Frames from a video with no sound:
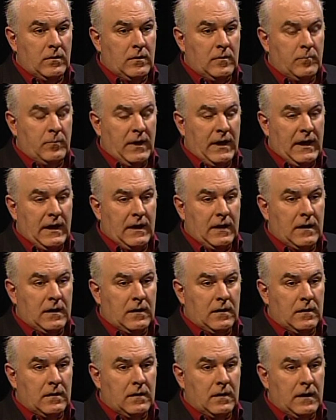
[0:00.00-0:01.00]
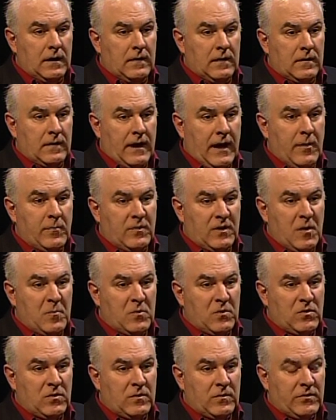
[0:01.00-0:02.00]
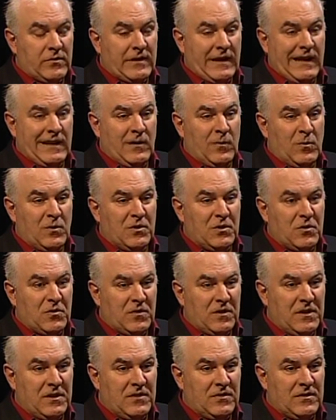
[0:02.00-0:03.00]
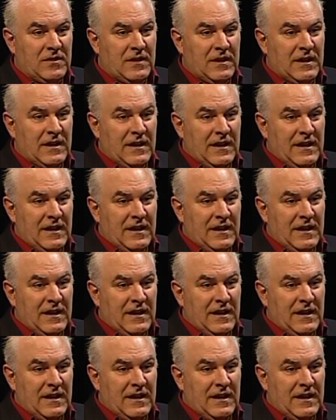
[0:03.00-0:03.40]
the bank had the time temperature and it was 91 degrees. Oof.